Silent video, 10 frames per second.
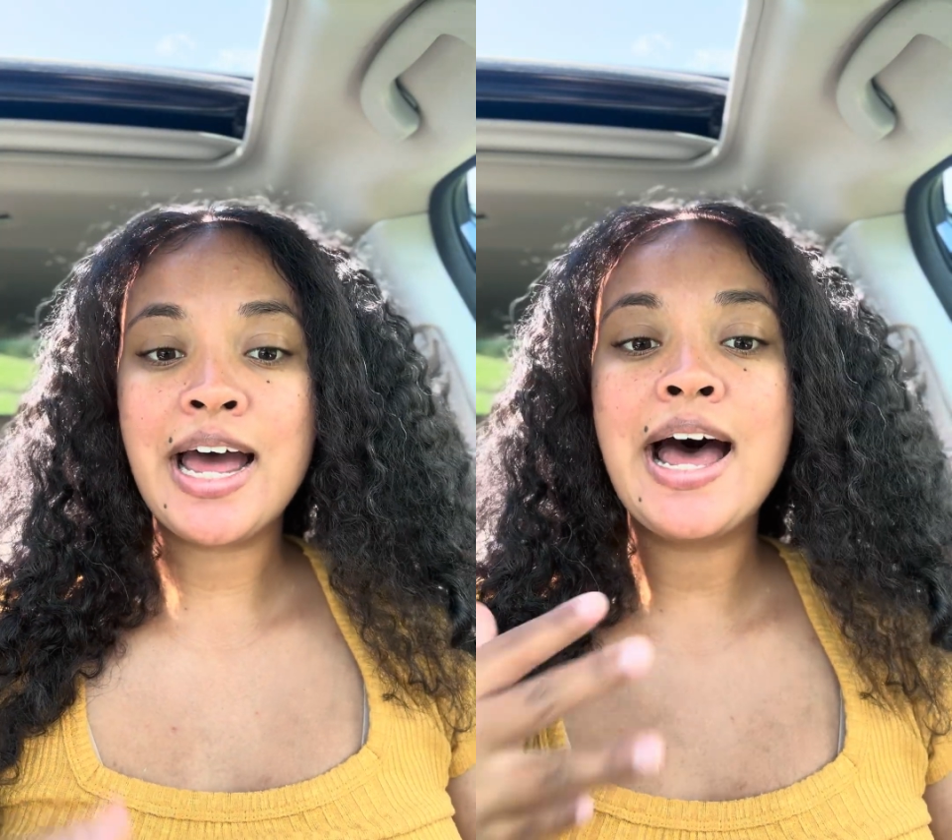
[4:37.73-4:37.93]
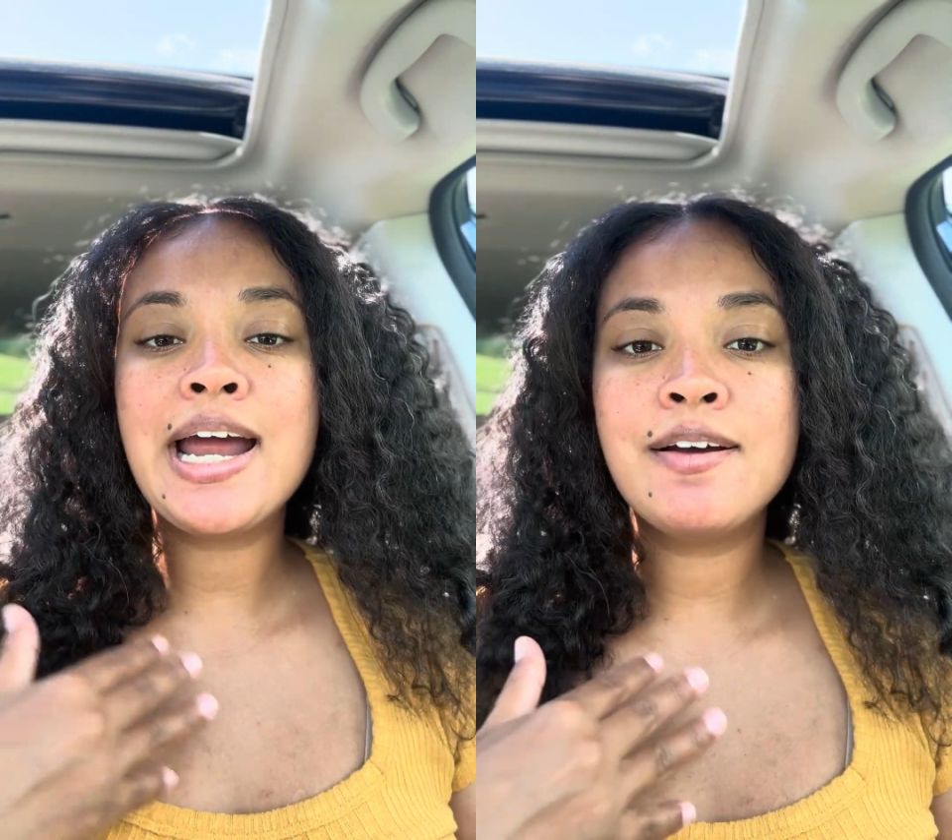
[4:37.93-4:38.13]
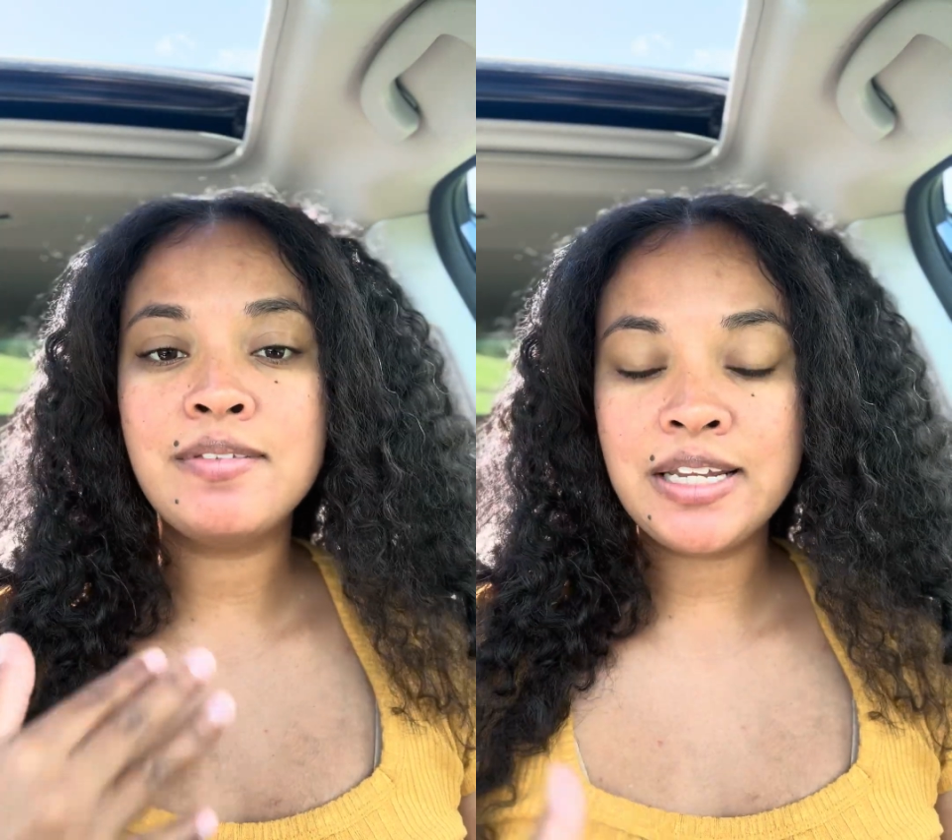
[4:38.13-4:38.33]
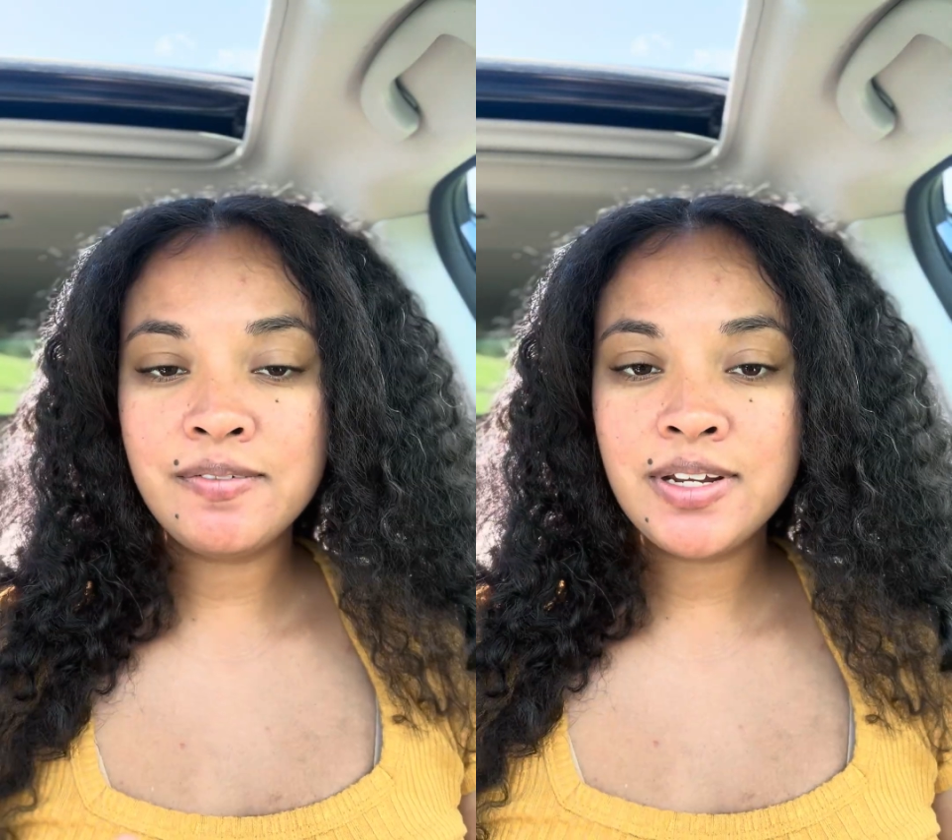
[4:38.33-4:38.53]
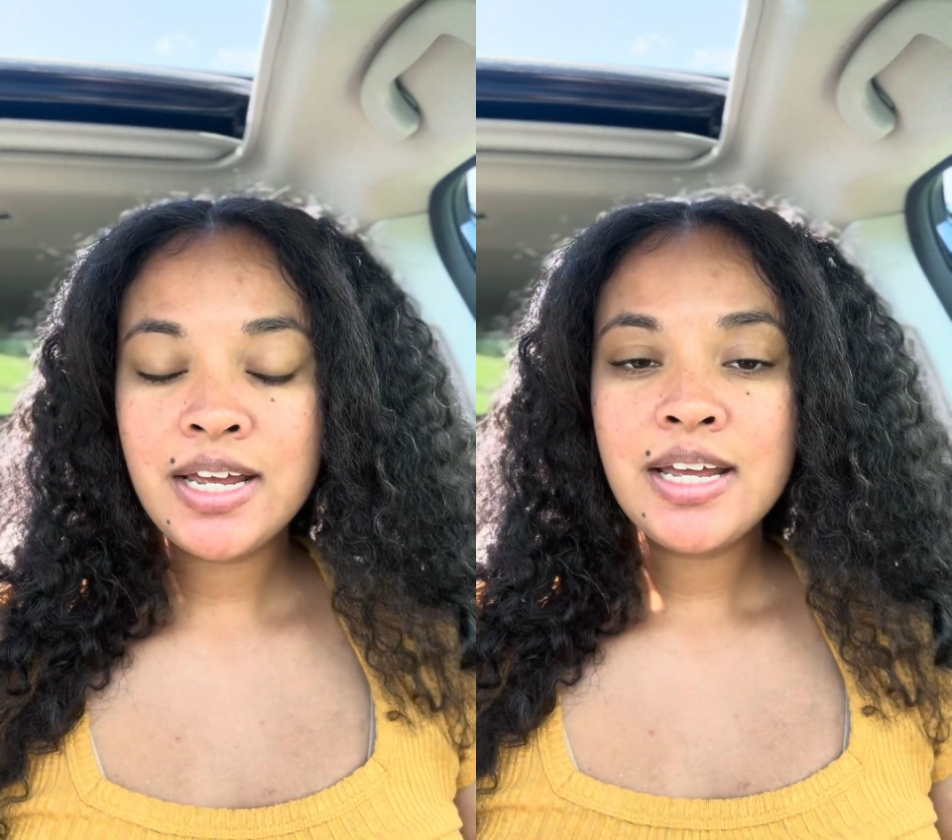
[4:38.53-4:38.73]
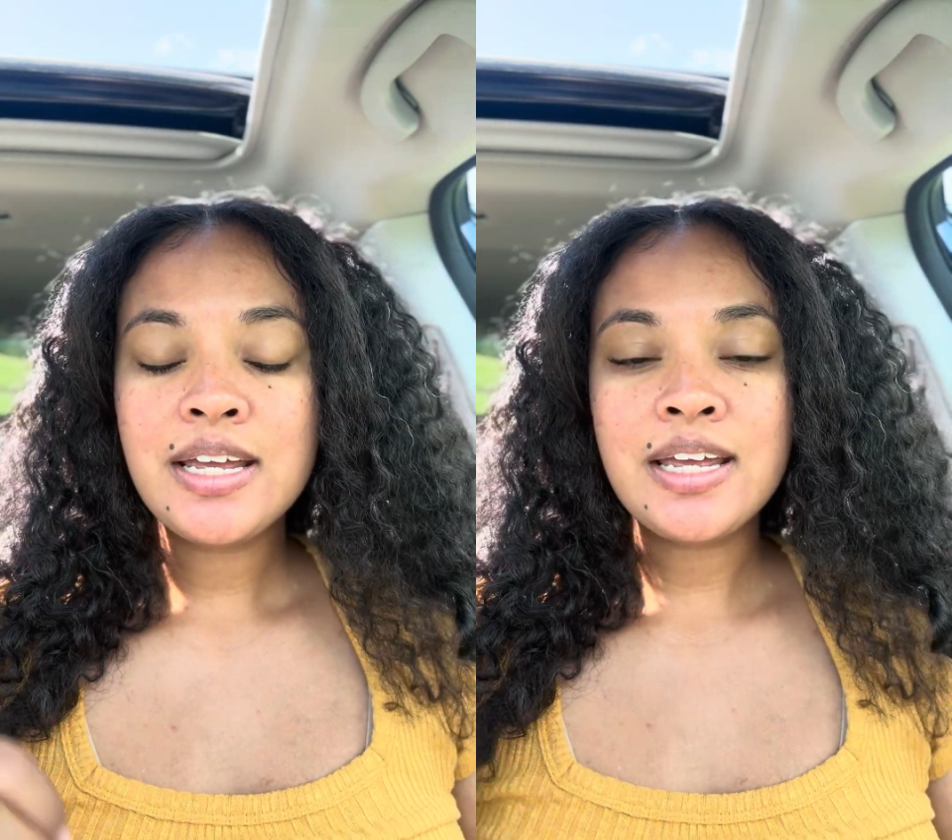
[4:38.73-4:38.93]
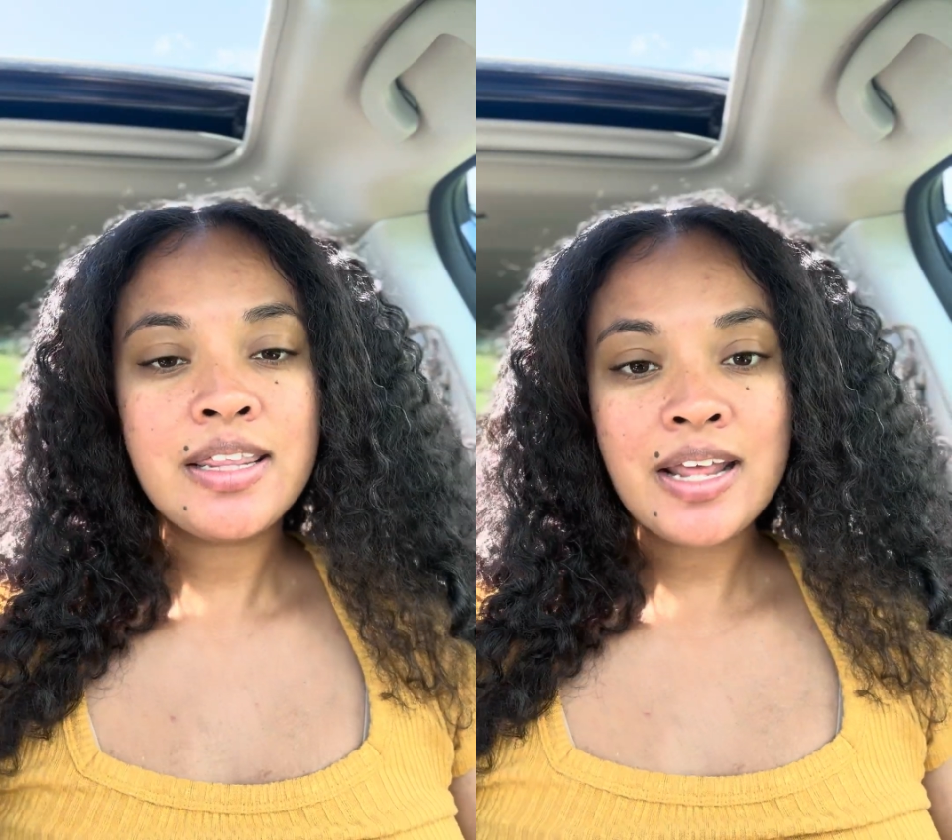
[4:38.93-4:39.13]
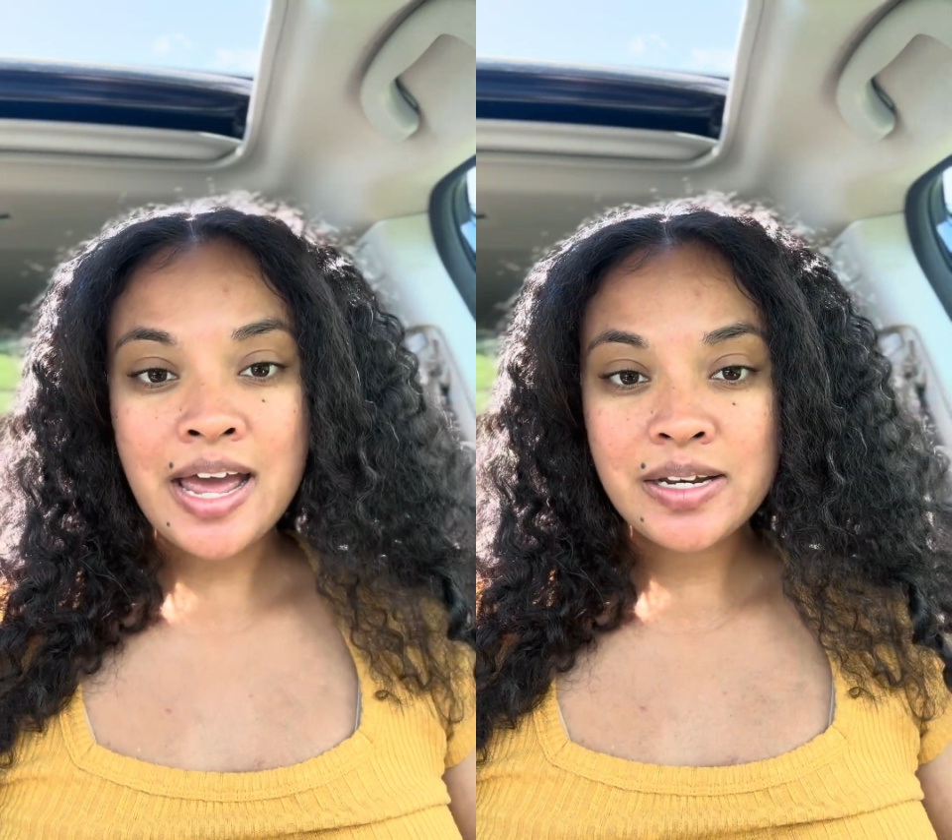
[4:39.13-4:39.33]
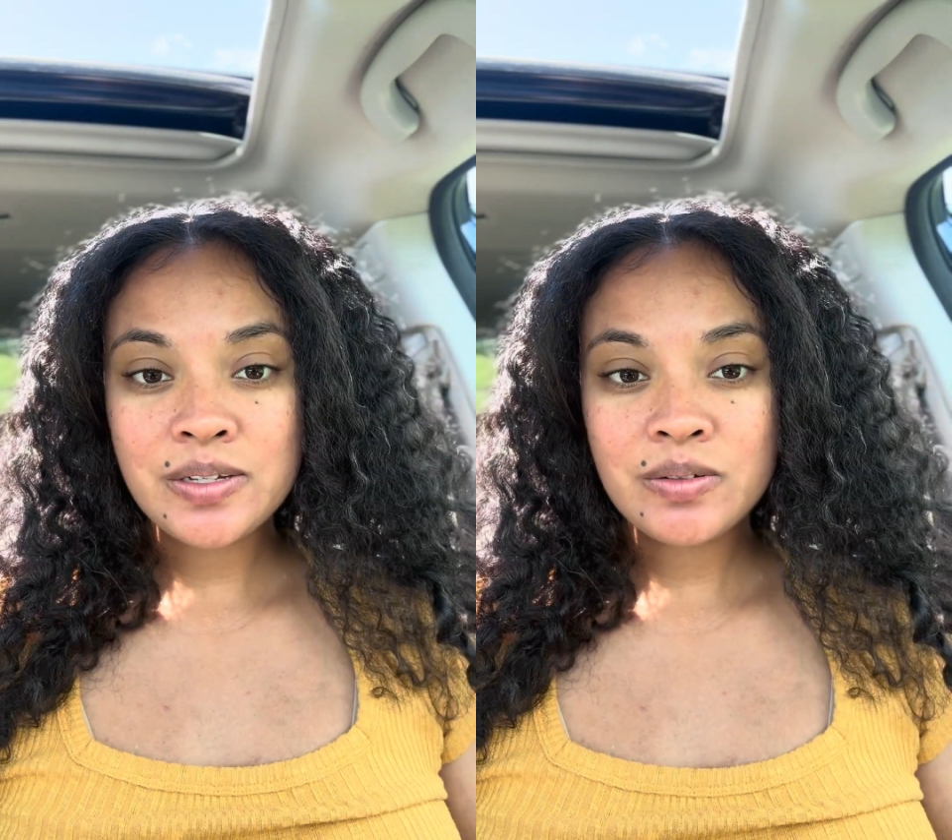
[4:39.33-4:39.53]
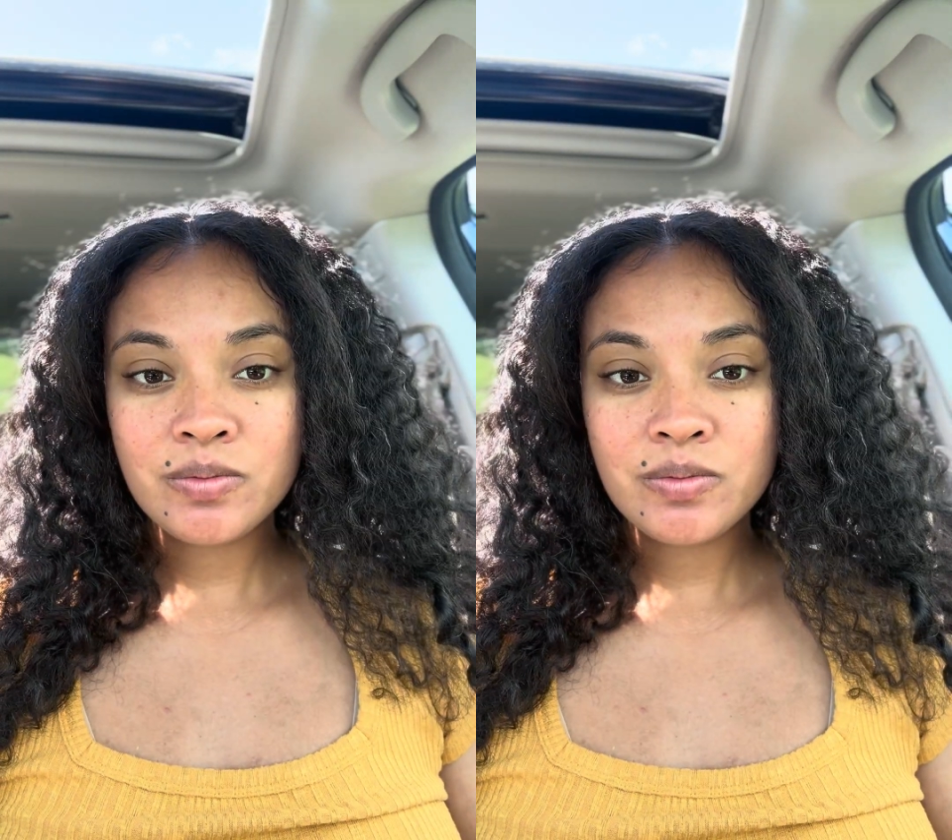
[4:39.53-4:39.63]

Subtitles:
I have lived in that.